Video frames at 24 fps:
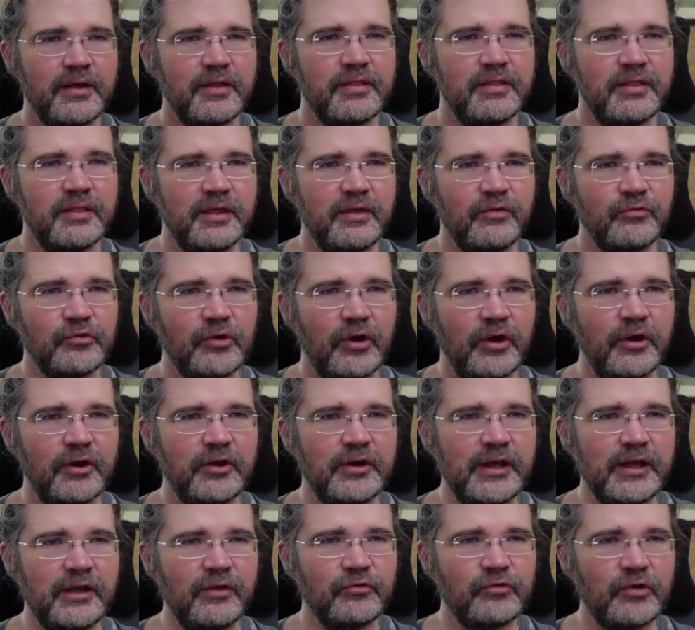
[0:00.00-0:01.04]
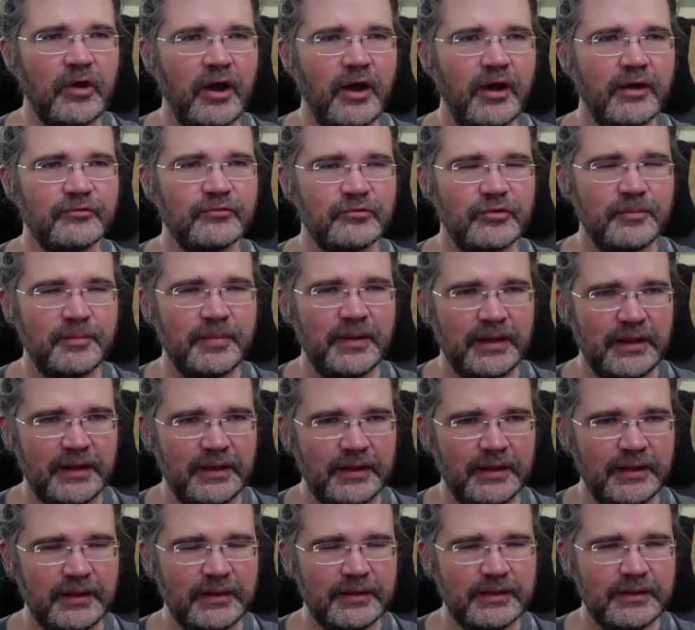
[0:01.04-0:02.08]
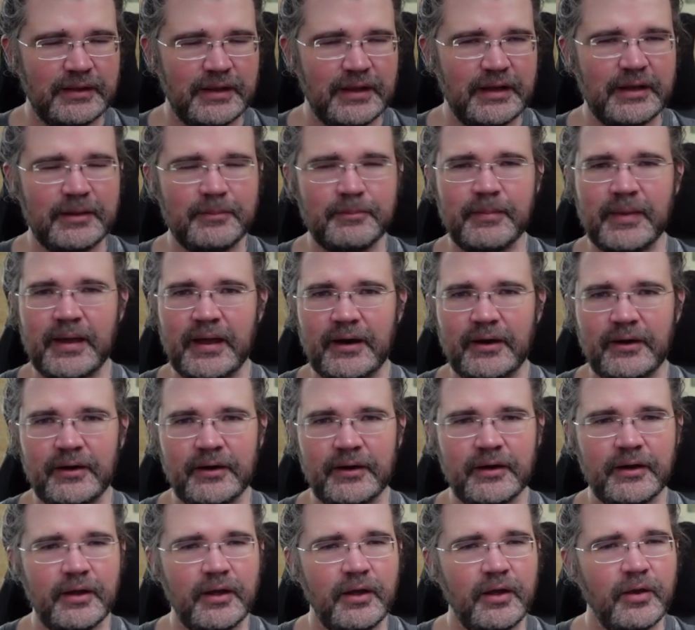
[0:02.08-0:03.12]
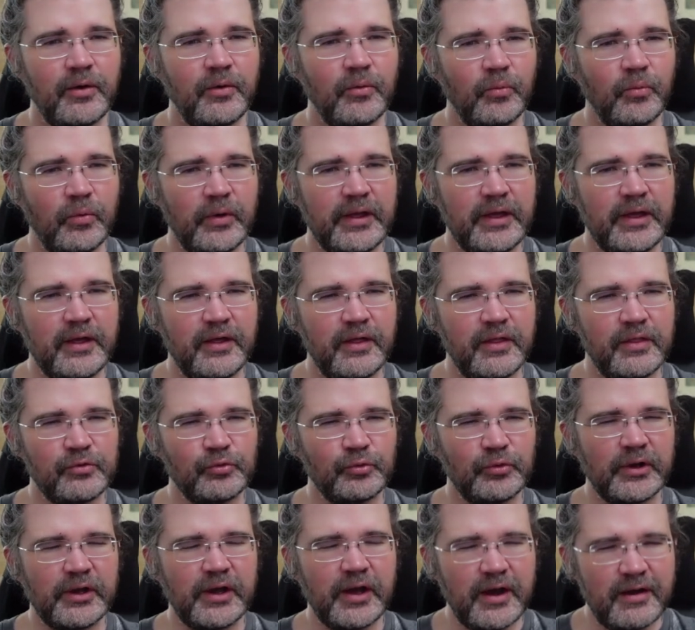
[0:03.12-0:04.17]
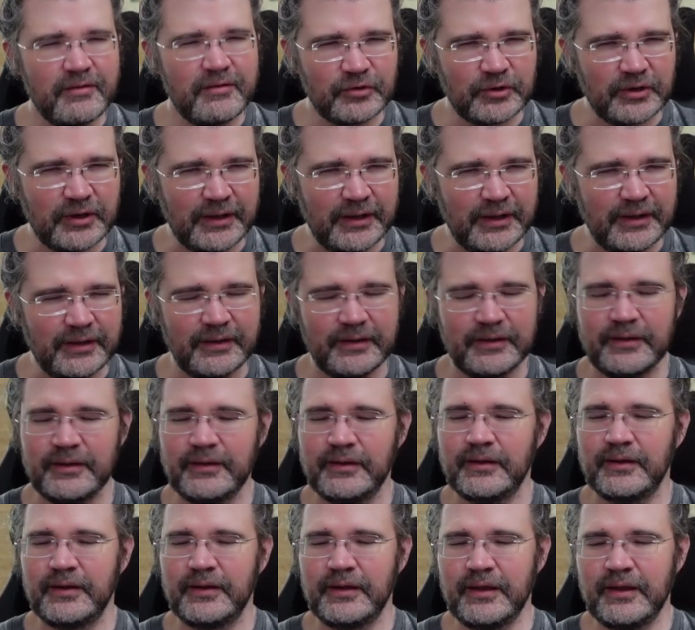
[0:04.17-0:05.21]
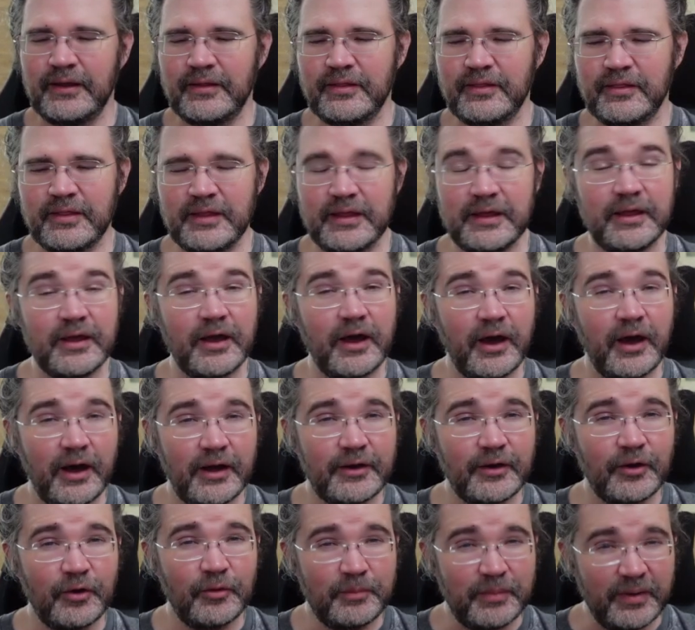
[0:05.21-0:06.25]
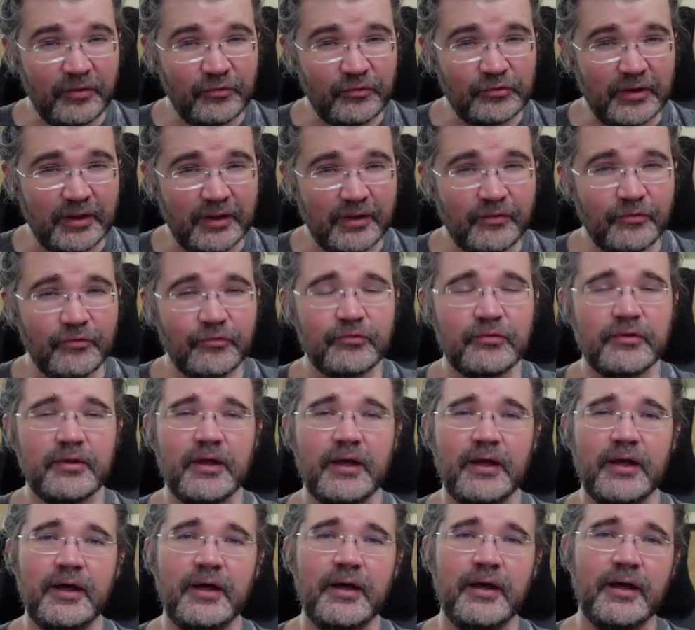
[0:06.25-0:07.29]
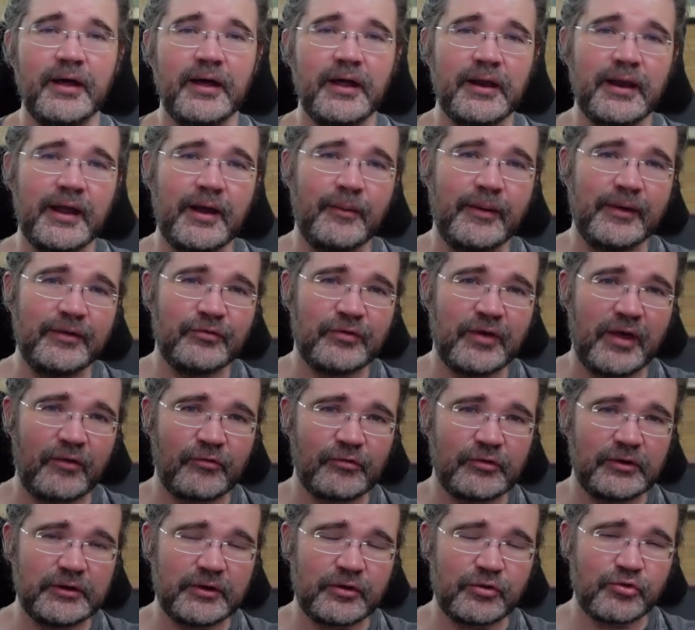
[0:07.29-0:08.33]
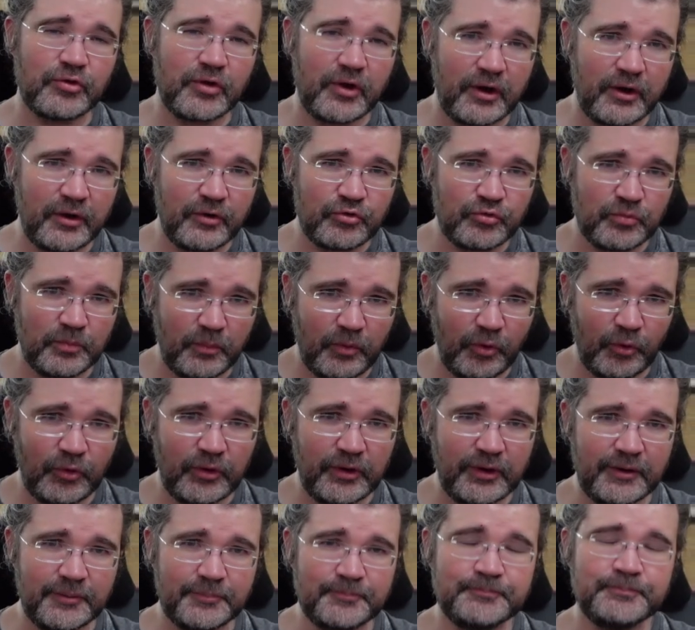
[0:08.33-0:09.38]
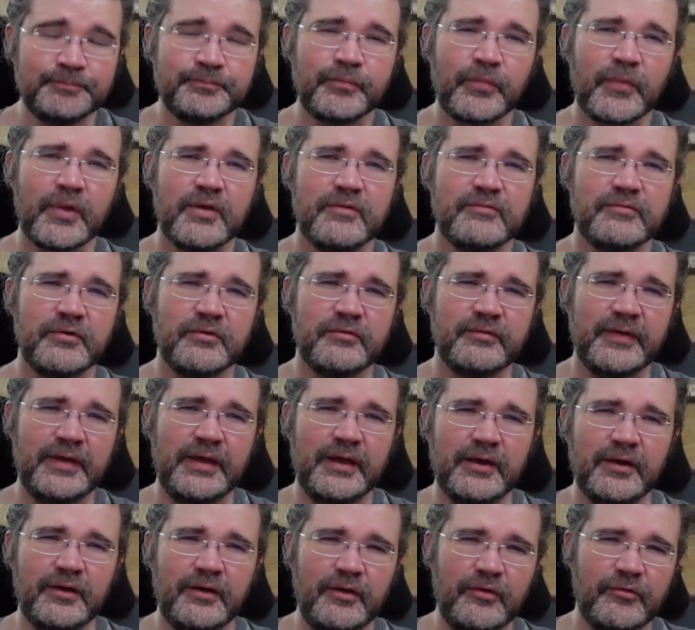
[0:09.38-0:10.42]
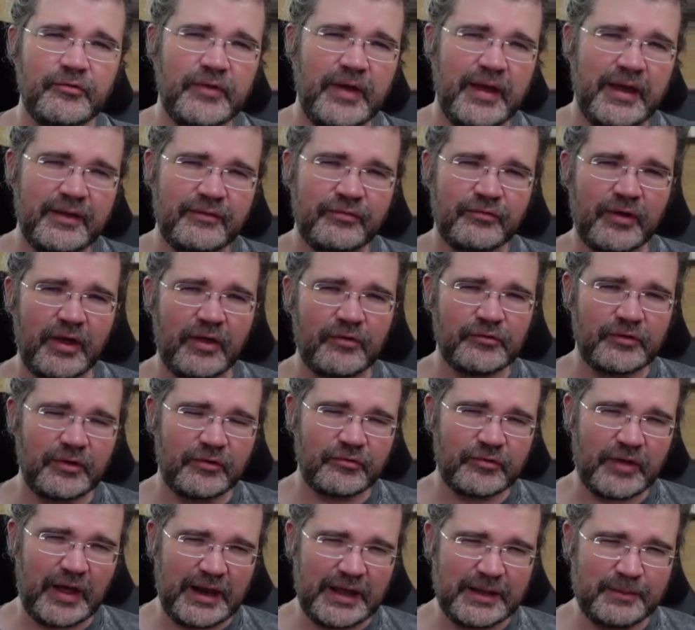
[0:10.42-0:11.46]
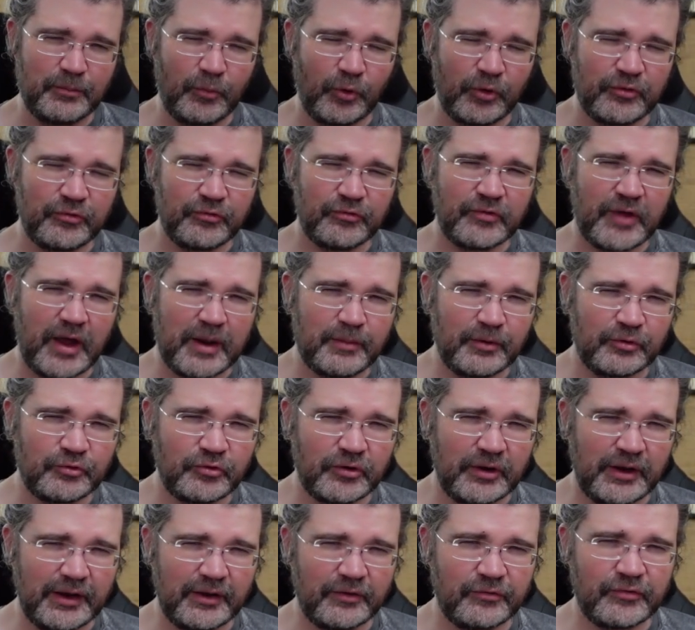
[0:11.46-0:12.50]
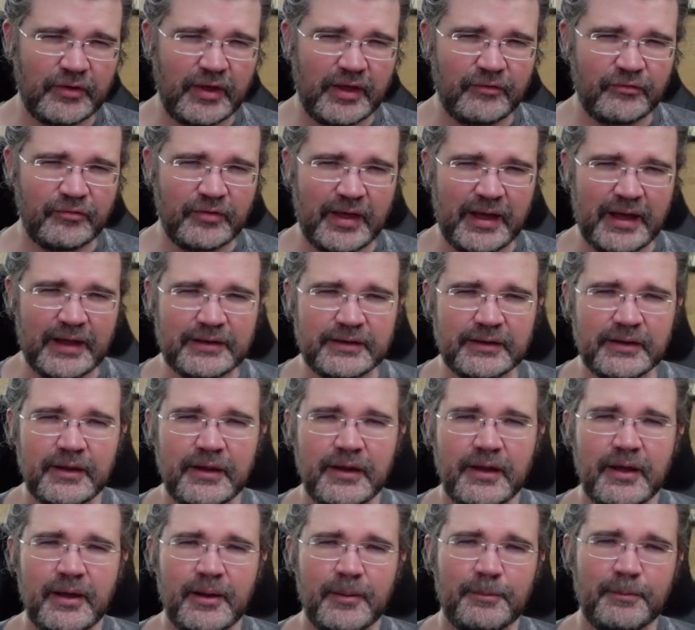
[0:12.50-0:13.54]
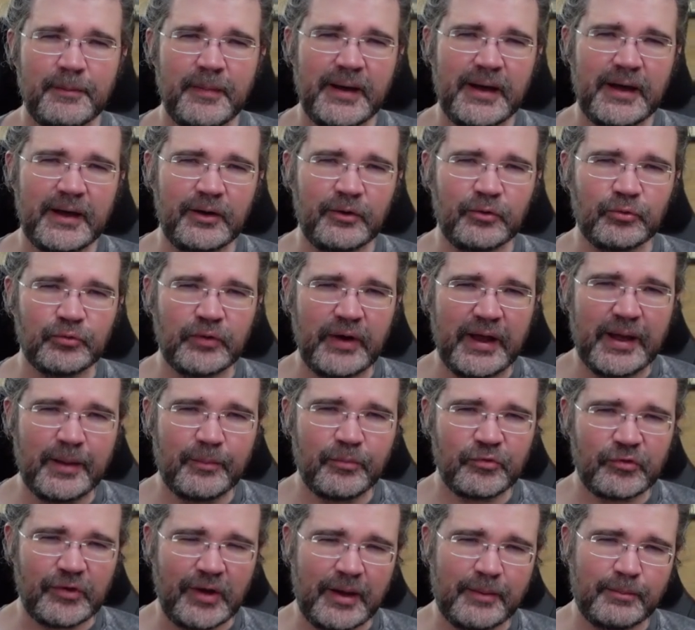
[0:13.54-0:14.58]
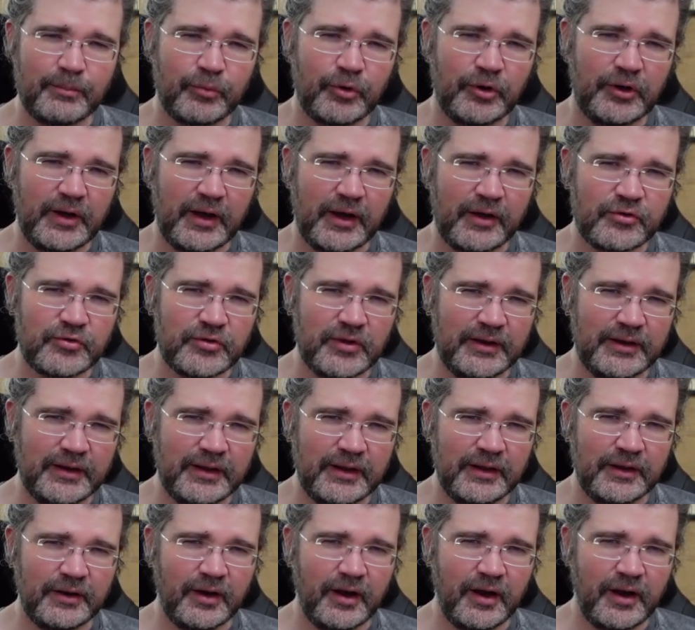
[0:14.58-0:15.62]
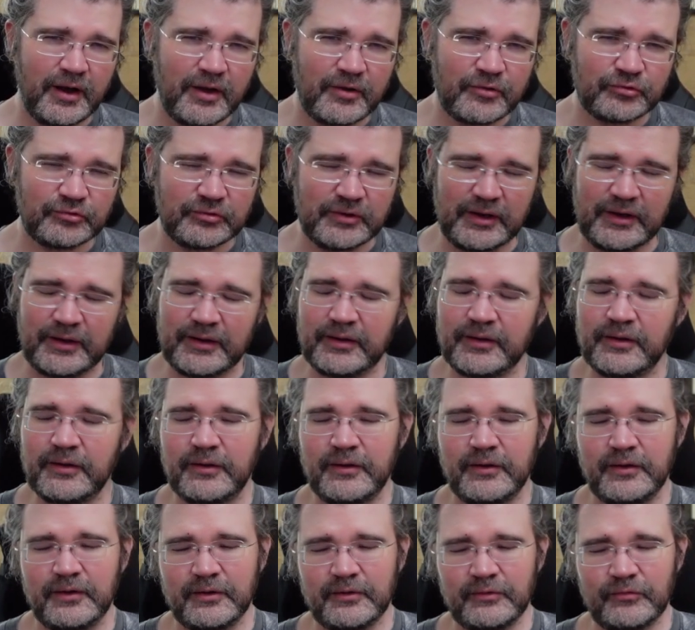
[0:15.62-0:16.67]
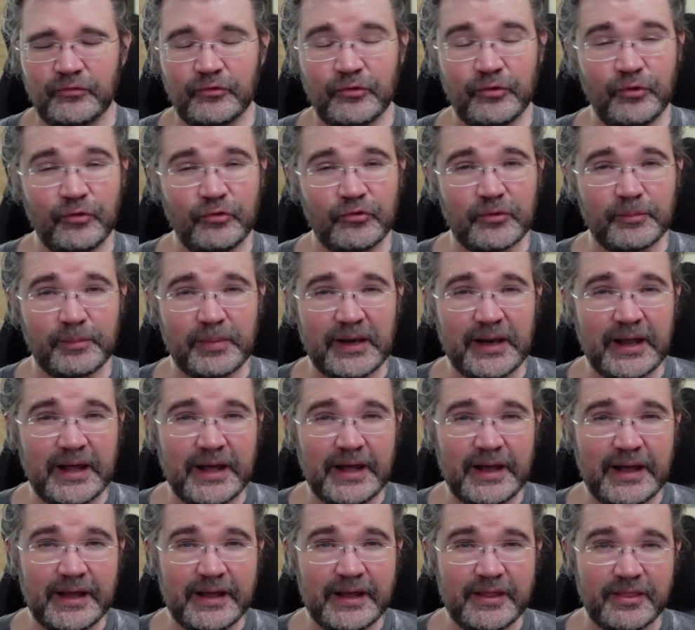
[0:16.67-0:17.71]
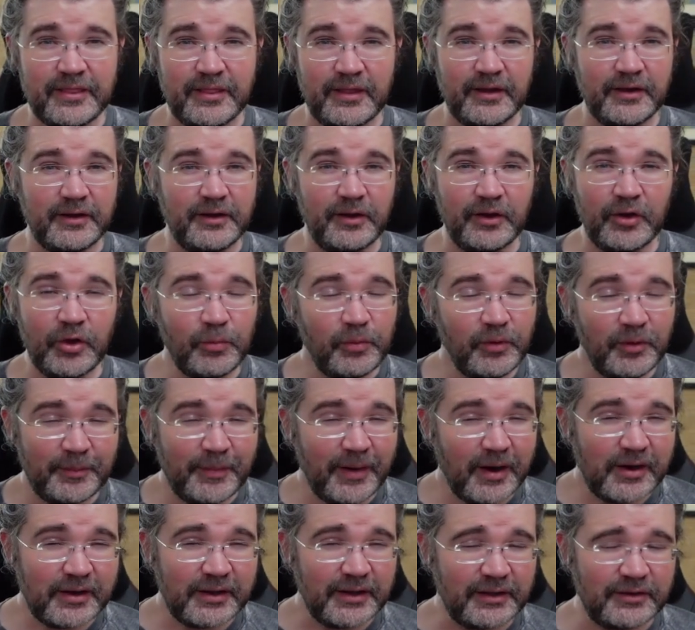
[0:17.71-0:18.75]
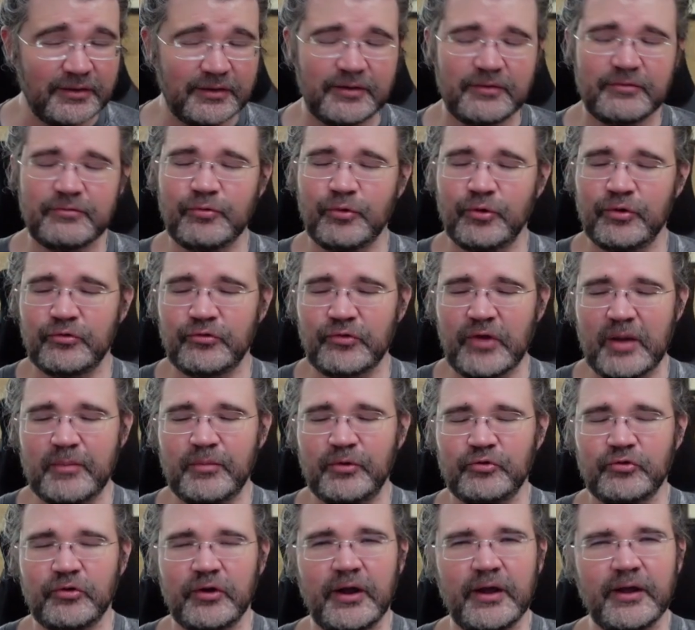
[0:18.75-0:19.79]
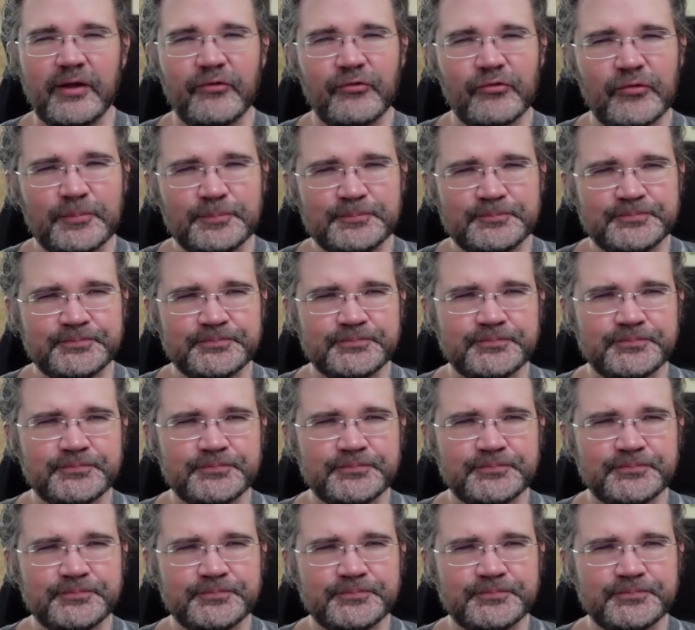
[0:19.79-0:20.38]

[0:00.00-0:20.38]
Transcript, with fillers: these earnings ought to be getting better with recovery in the auto business, uh, allowing Tesla to charge more for vehicles, and Tesla selling more Cybertrucks as that model ramps up production in Austin to supply the global market for Cybertrucks.